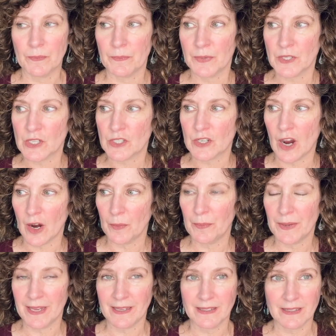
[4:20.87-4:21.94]

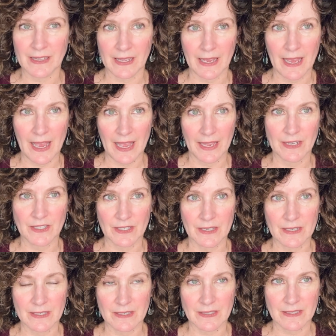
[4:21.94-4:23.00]
sharpen the
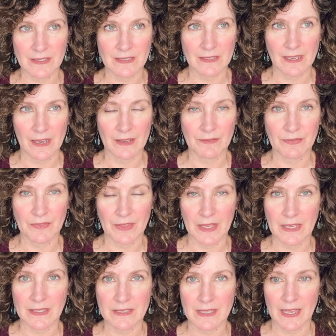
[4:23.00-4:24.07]
edges of
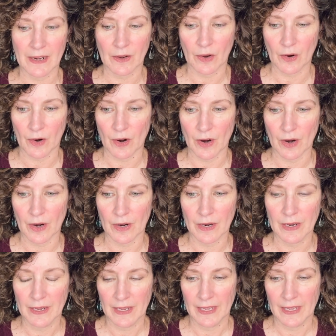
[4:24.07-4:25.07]
things that occur.